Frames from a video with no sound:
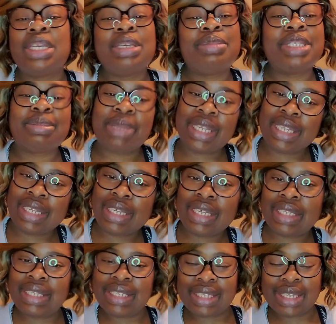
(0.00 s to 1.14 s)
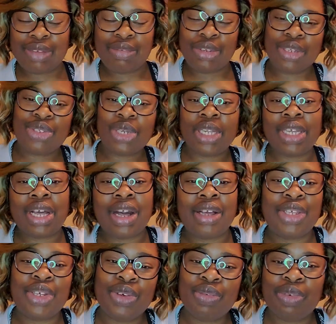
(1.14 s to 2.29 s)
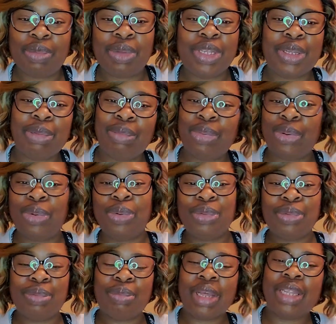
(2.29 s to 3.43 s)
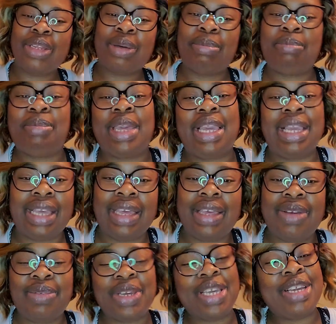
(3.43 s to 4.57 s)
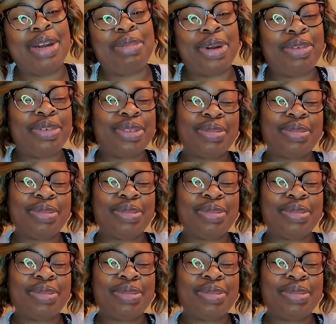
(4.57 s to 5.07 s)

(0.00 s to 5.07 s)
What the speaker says: smelling good and stuff, trying to look all cute for my little boo, my little man when he come over.